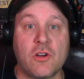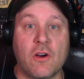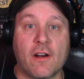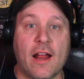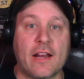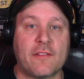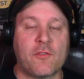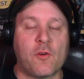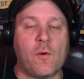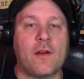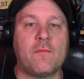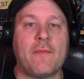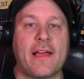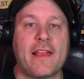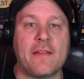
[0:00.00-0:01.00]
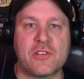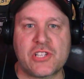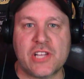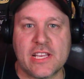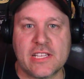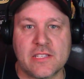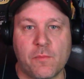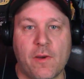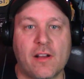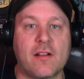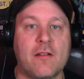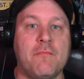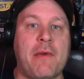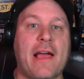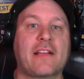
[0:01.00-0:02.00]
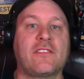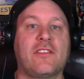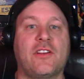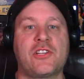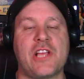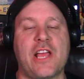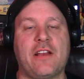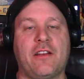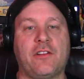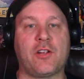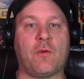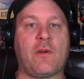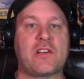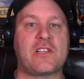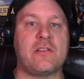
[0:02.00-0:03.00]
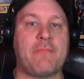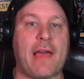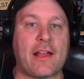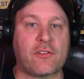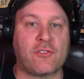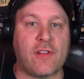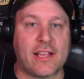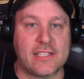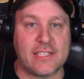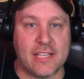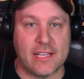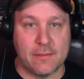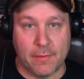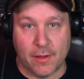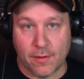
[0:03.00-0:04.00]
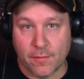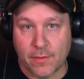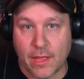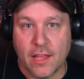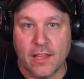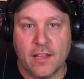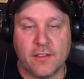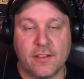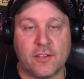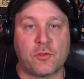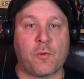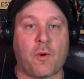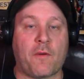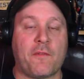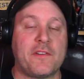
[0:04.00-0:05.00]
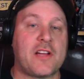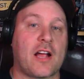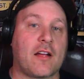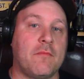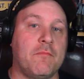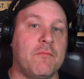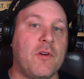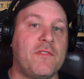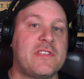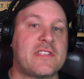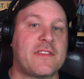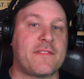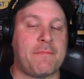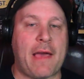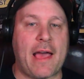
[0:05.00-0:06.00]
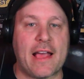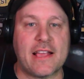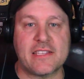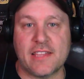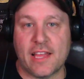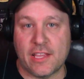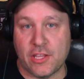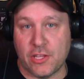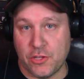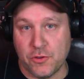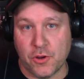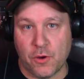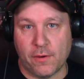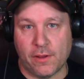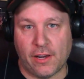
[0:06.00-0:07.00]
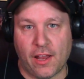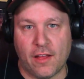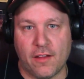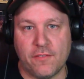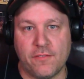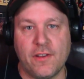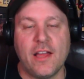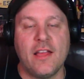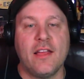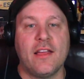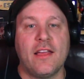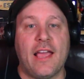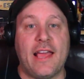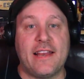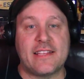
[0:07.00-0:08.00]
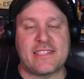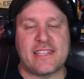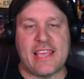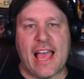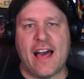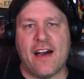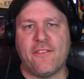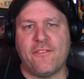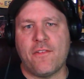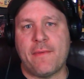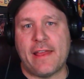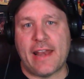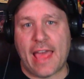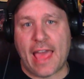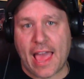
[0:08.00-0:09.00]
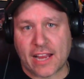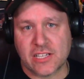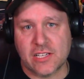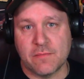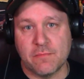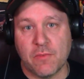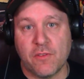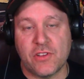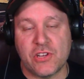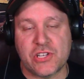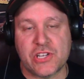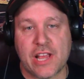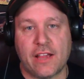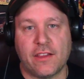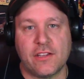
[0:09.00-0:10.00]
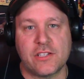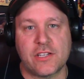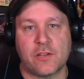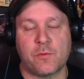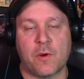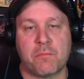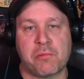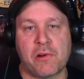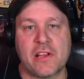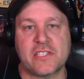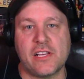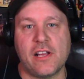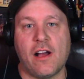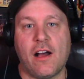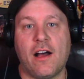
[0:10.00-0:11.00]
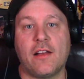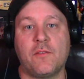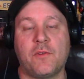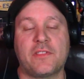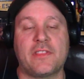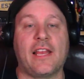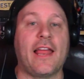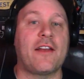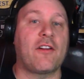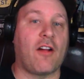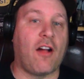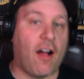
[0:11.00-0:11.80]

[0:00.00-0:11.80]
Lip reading: going on, everyone? My name is Jason. Welcome back to the channel. You're watching Backtrack Cinema. This is where we talk movies of the past that you know and love. And it's the Alphabet Action Movie Challenge as we're pressing on with the letter